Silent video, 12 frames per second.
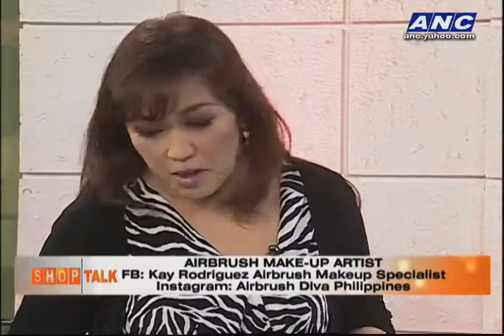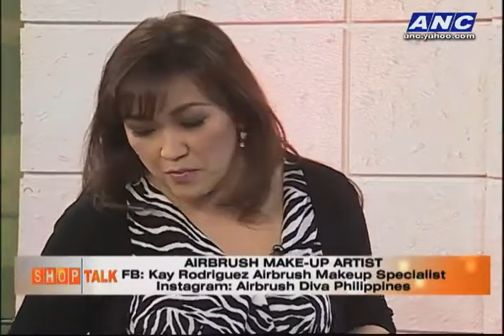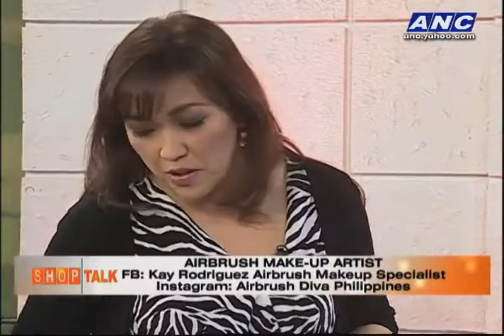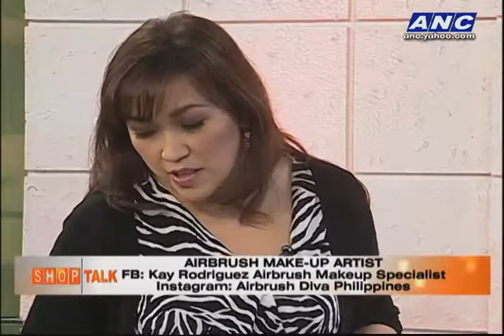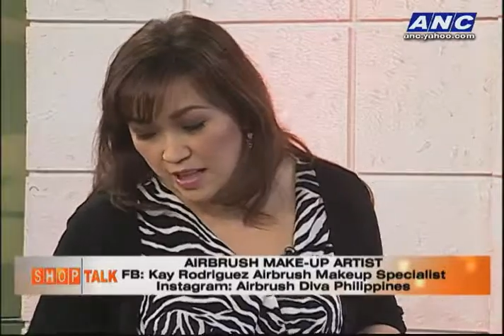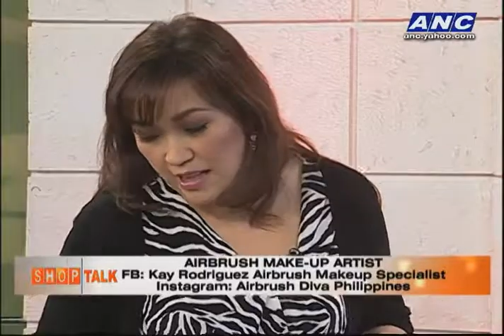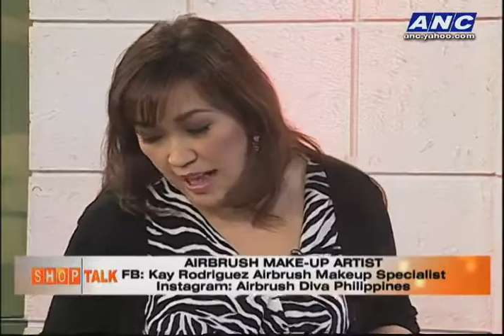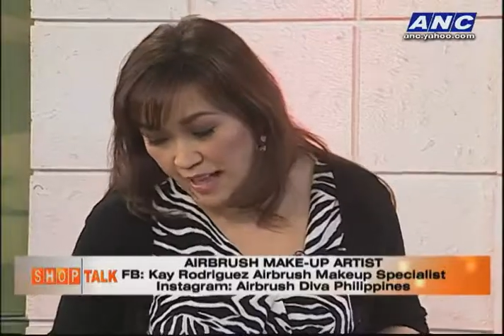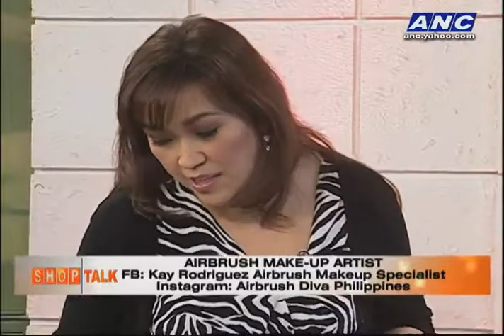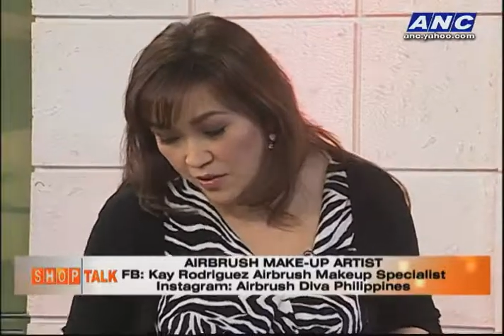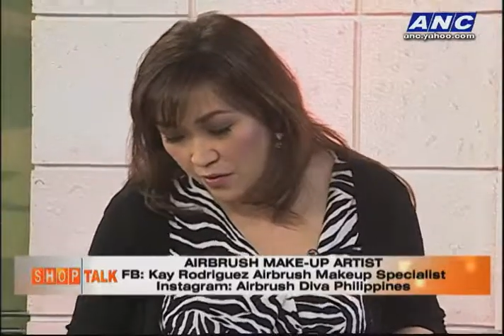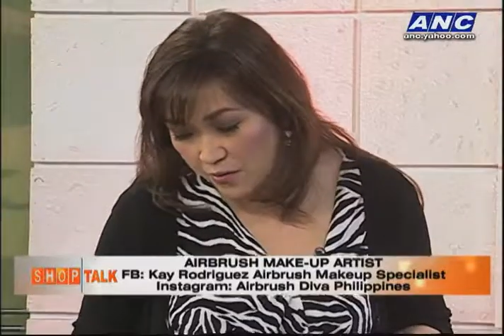because it
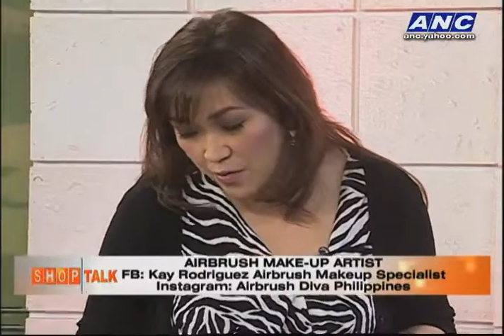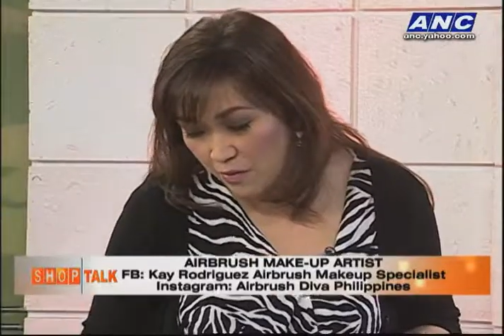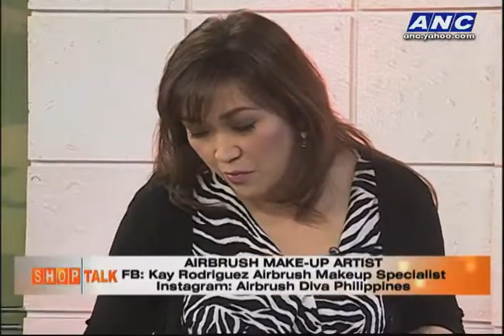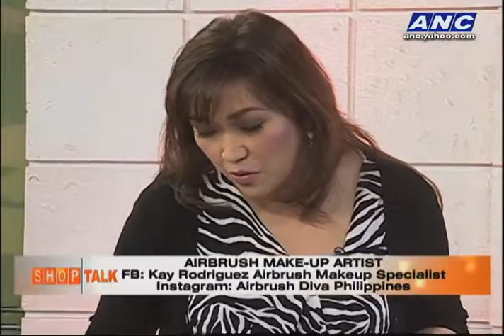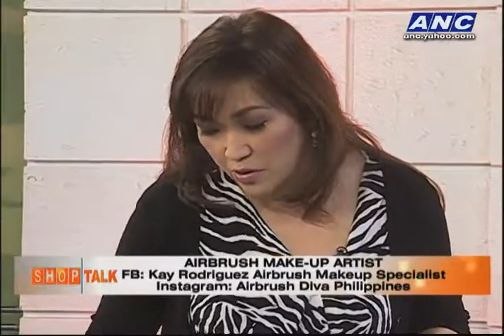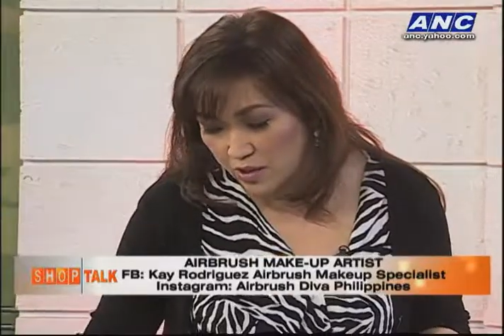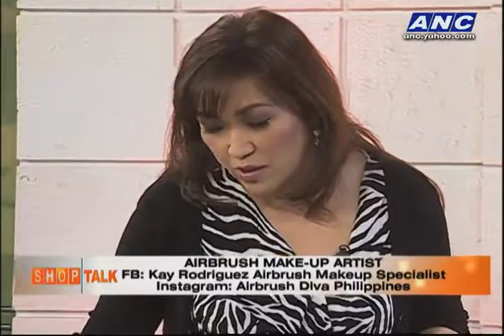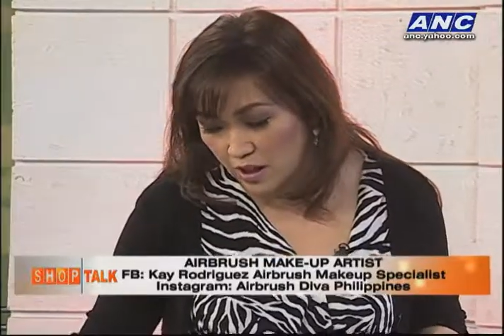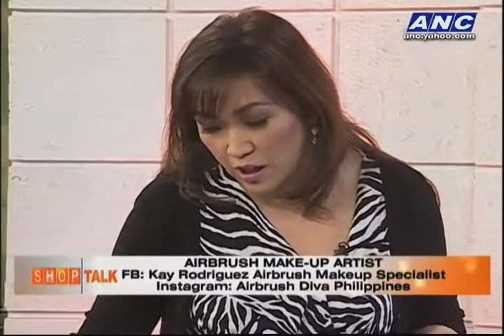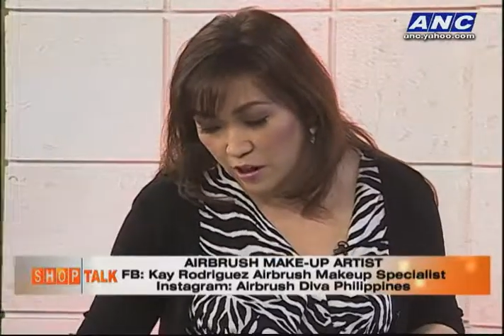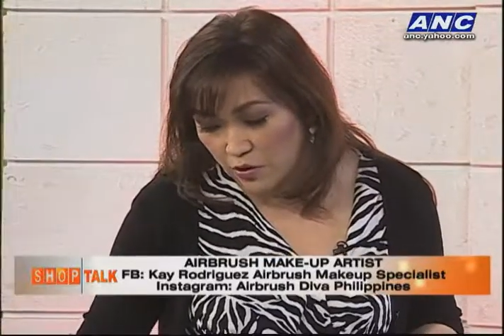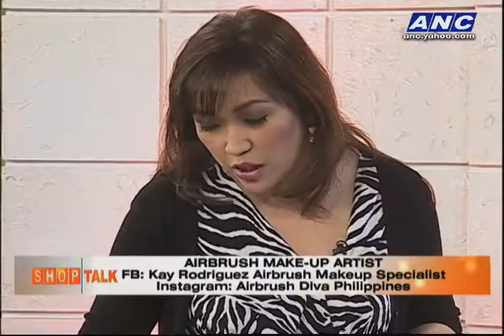has three modes.
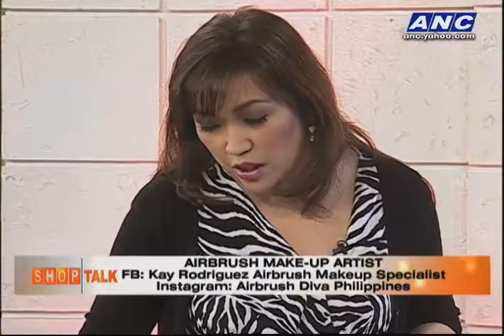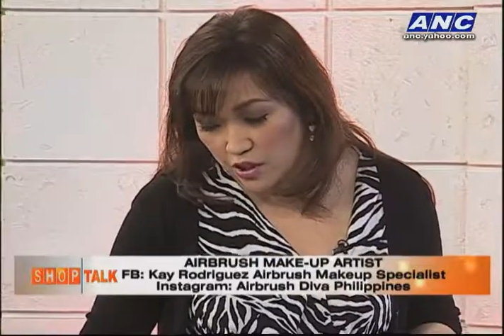You can